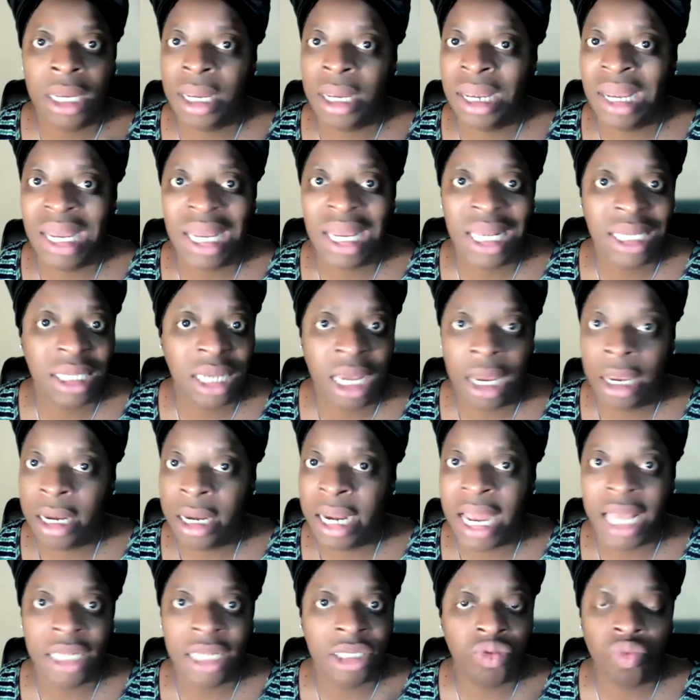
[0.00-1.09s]
he's
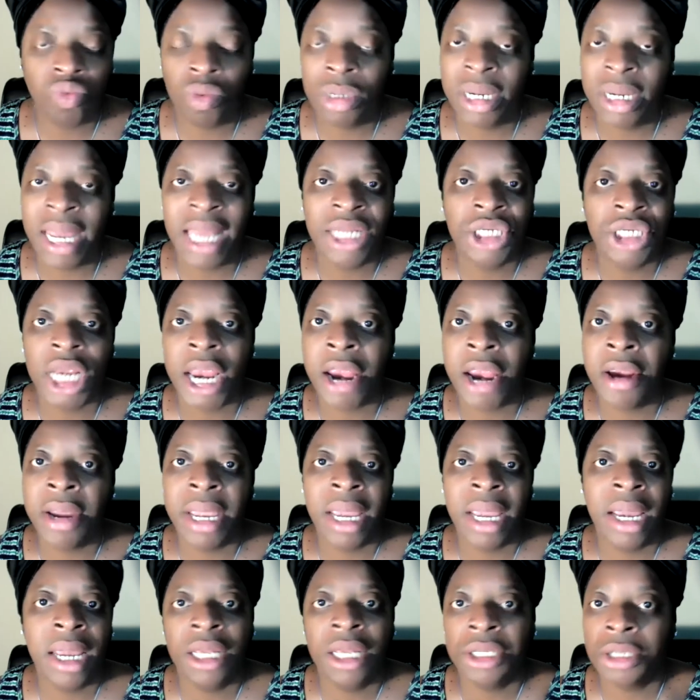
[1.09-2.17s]
that's that
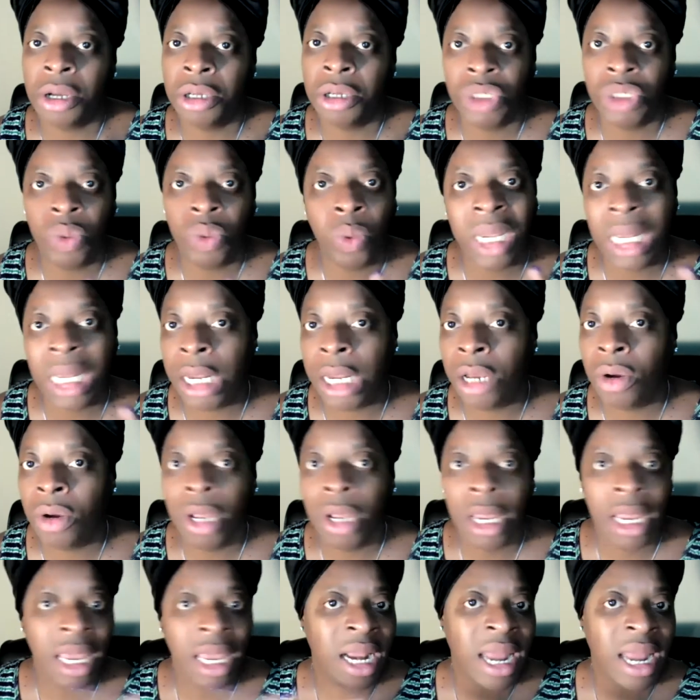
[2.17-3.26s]
chariot is gonna swing low
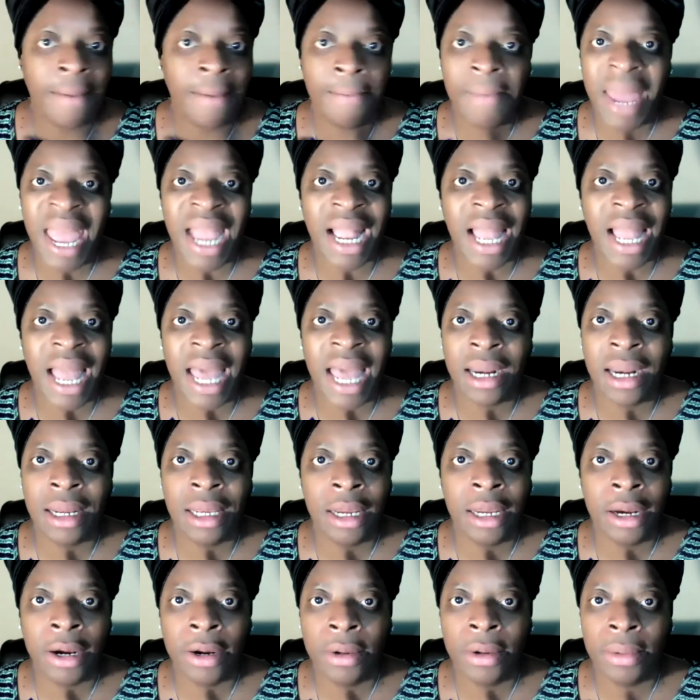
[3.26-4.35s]
and I'm back out of
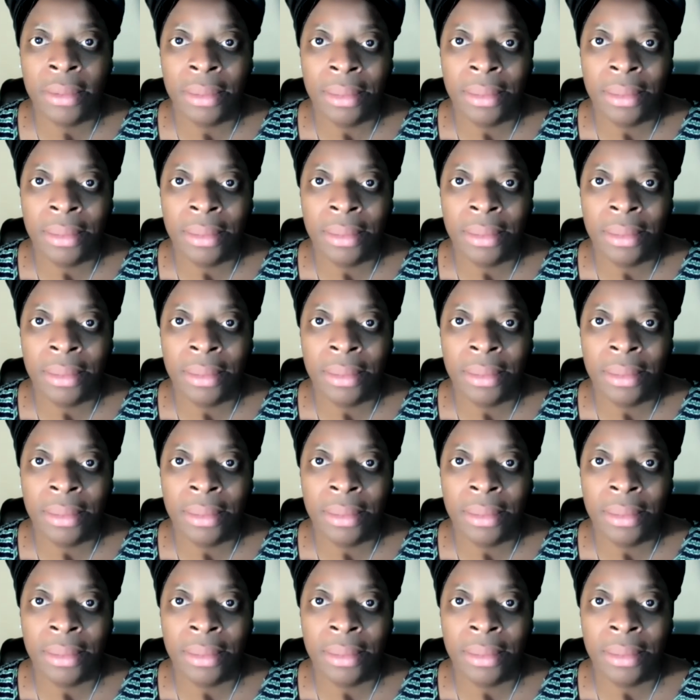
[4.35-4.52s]
here.